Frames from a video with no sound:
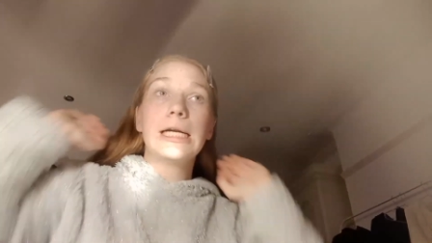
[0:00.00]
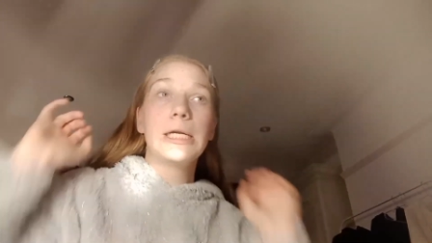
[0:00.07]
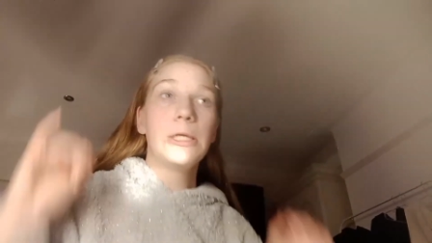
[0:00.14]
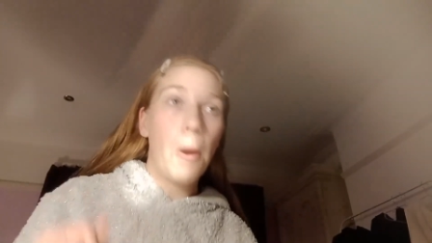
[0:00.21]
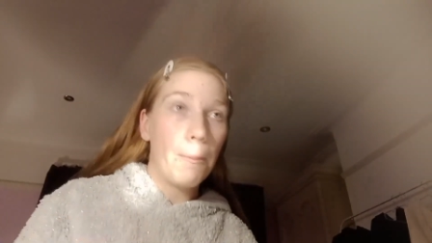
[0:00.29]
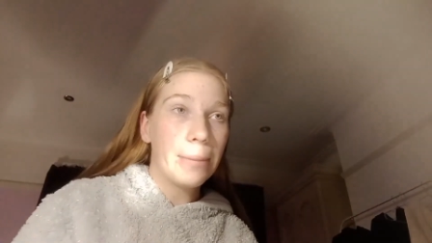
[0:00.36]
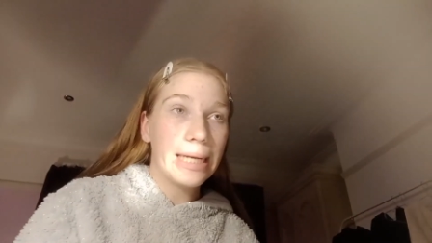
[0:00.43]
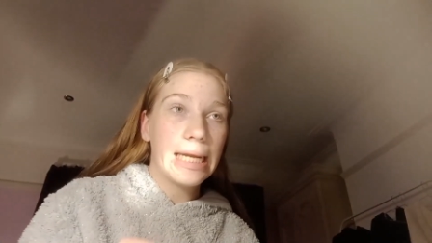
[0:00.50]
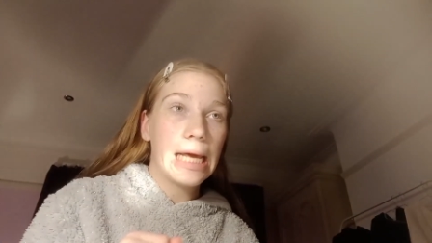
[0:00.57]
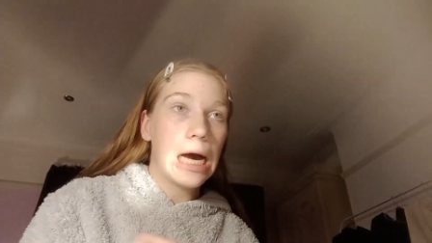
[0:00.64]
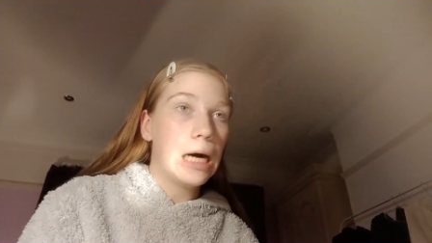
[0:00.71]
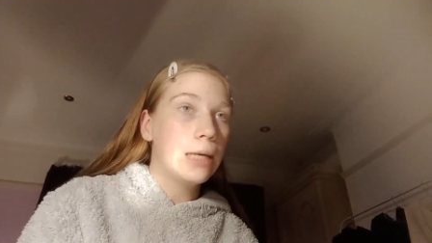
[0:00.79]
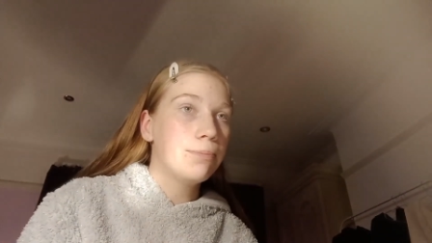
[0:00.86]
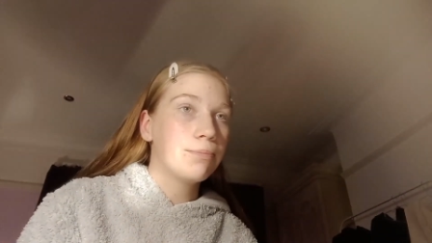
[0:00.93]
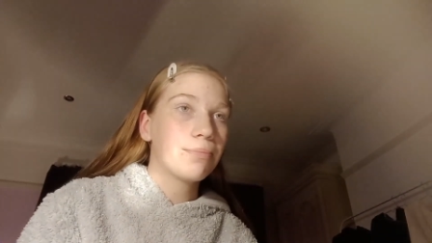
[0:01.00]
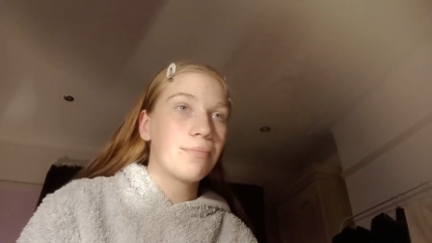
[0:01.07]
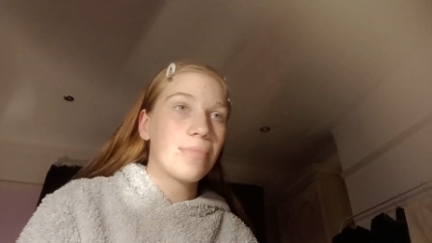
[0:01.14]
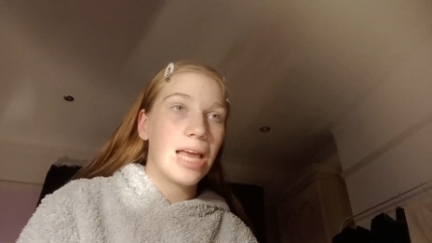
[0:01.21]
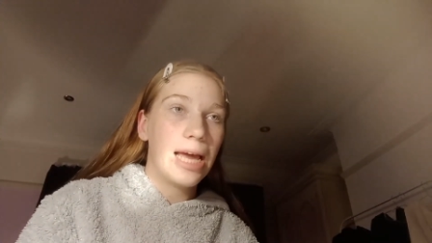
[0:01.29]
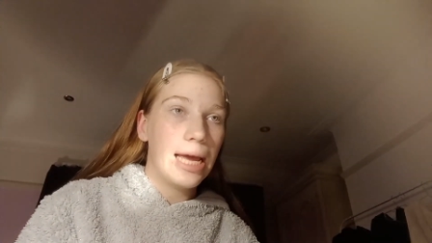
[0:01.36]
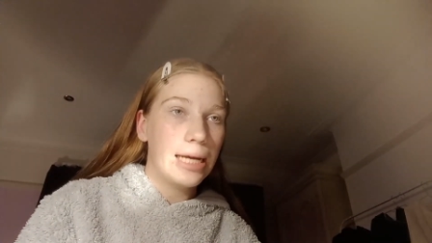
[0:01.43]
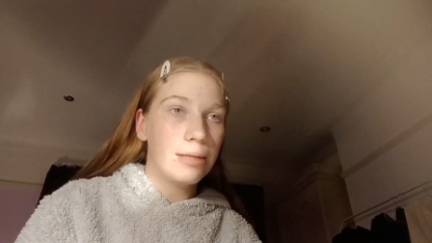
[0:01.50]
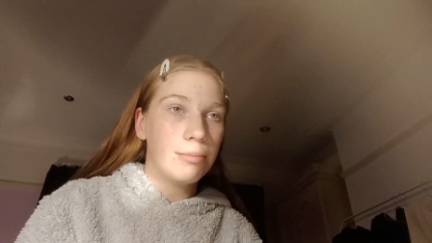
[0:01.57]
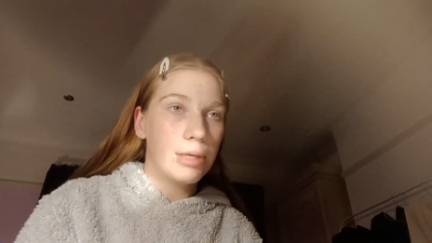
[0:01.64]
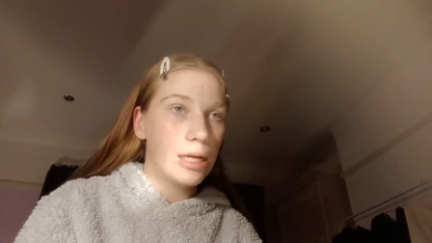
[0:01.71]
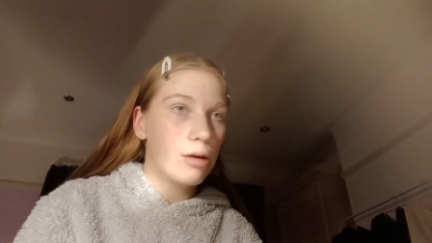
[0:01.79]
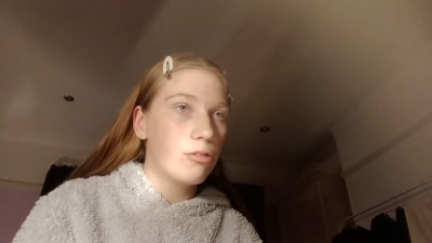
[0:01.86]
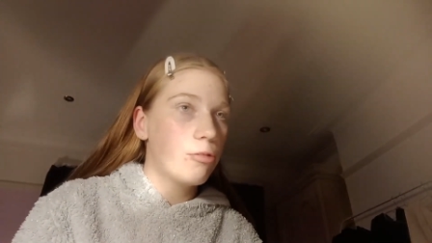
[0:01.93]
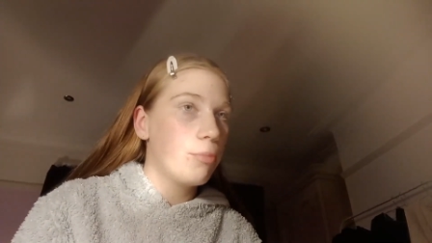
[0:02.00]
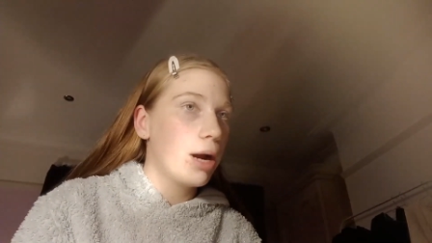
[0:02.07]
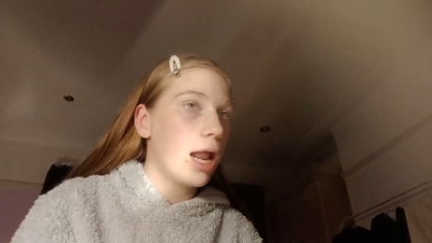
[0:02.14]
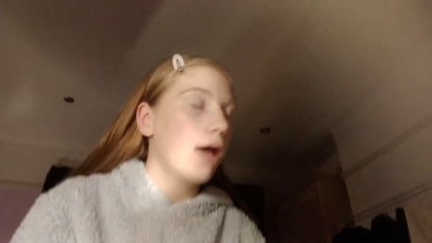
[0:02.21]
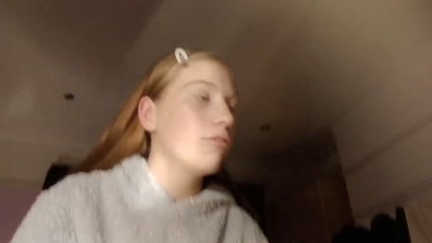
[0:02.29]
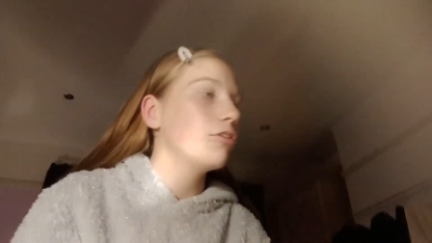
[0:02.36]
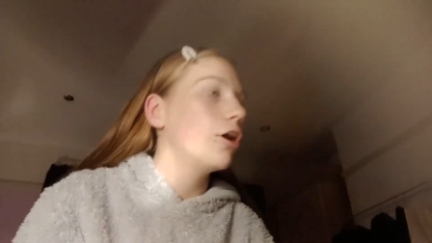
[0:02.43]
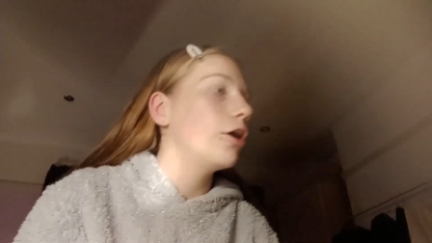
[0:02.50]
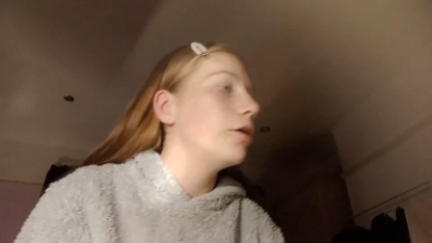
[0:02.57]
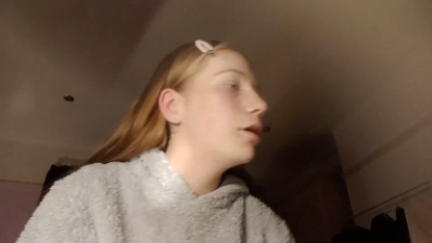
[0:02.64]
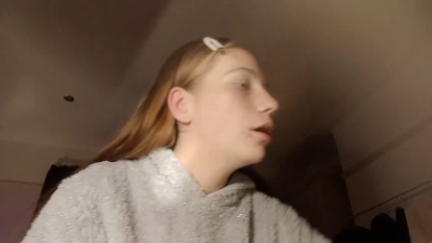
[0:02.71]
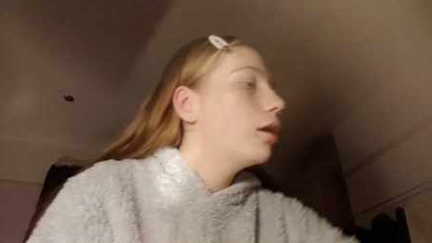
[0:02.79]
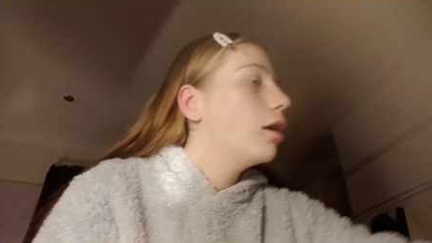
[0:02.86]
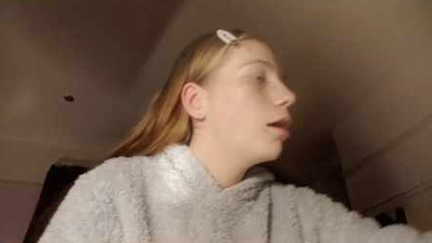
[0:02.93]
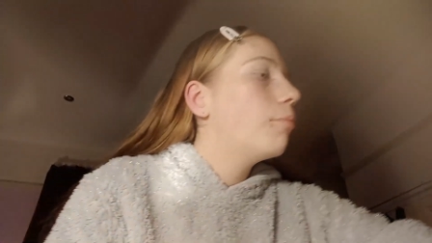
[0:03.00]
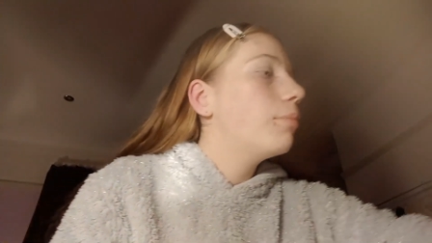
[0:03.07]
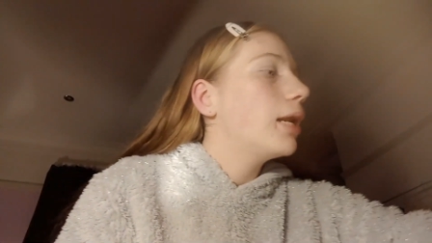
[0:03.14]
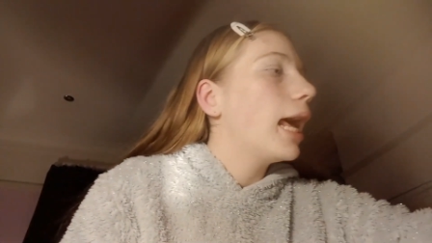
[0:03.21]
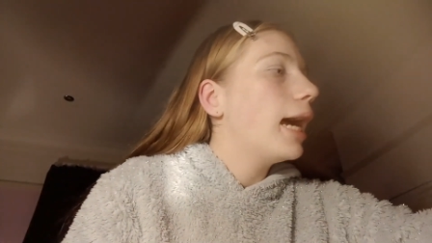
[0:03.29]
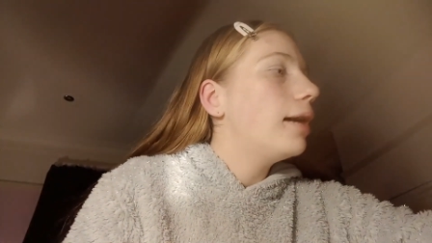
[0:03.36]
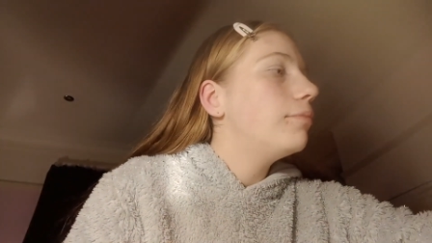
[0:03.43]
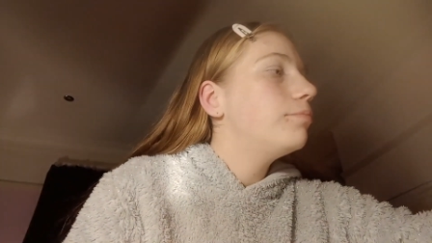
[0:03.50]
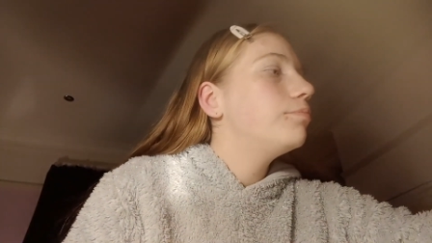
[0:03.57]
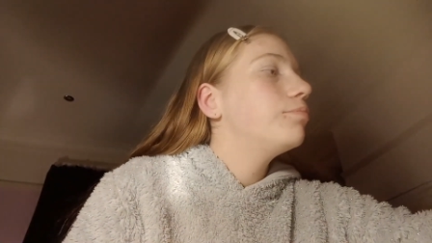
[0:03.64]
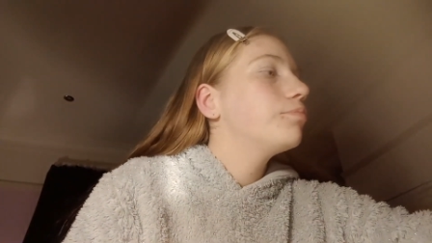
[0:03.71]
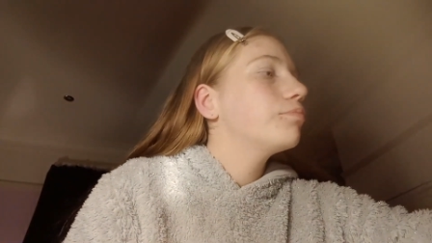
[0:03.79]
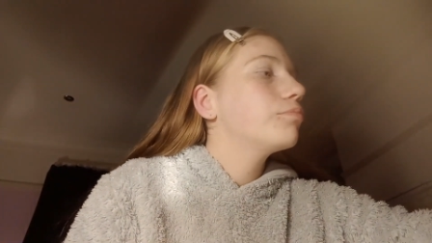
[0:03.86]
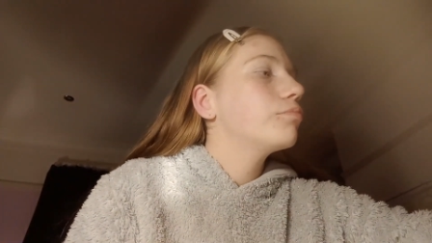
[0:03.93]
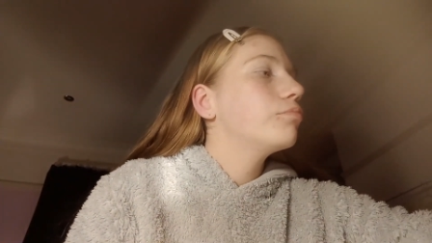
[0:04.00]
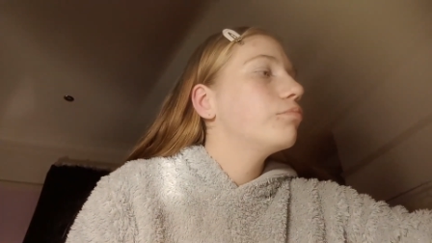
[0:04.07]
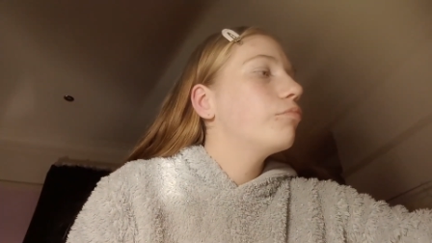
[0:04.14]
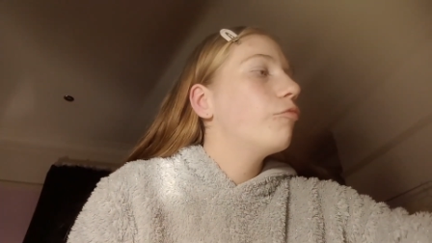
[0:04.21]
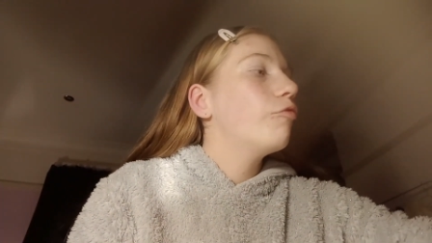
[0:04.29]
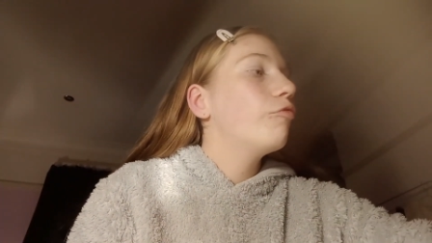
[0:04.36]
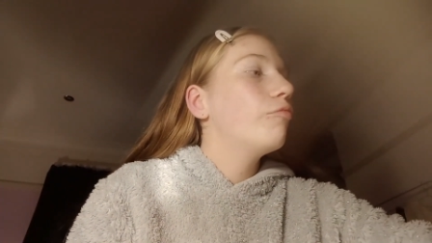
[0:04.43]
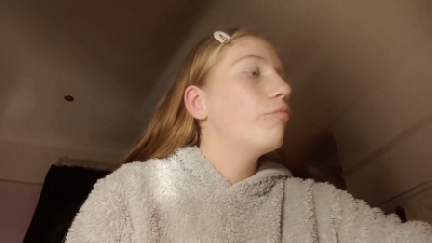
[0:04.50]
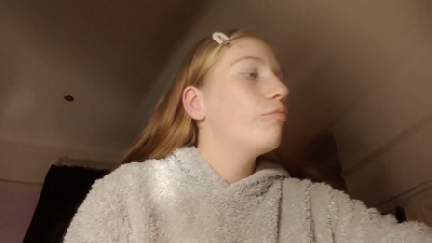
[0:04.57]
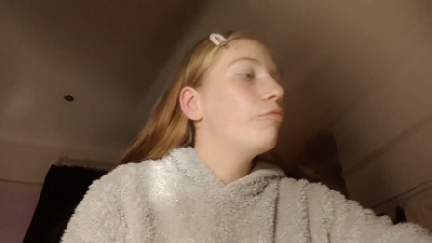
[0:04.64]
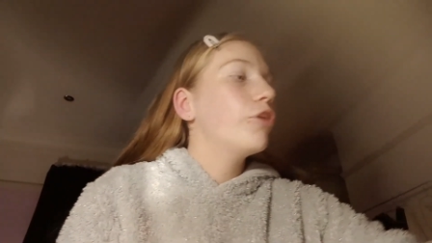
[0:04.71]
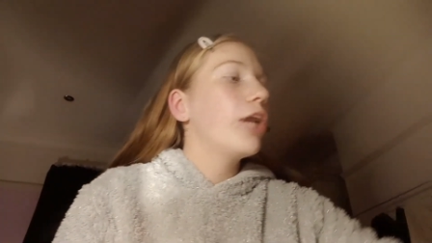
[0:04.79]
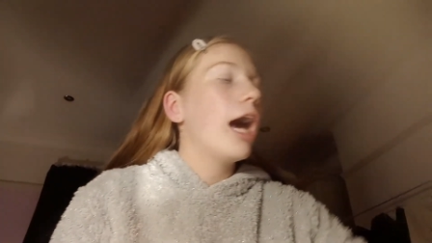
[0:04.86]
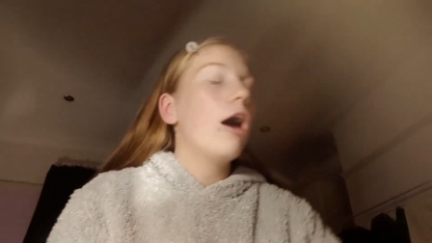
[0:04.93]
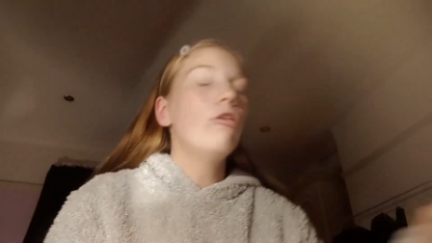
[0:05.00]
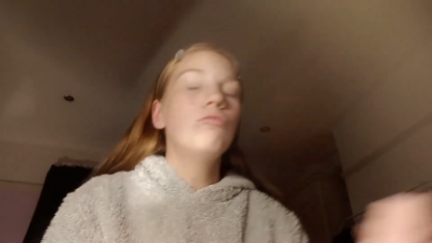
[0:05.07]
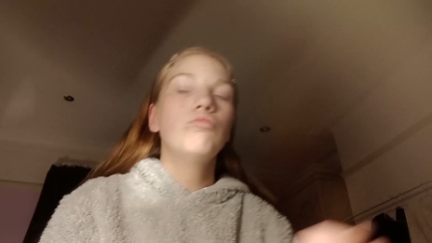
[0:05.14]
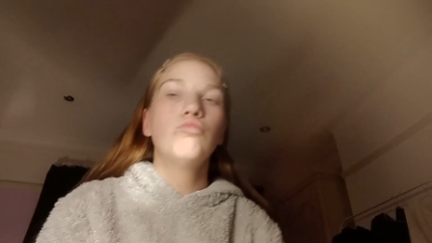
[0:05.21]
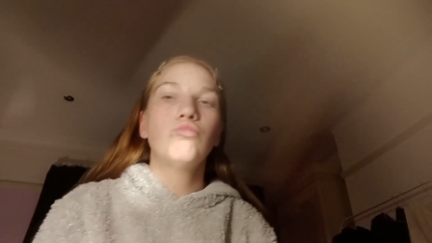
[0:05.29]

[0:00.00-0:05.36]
not media. I hate media with my life, no. but for now,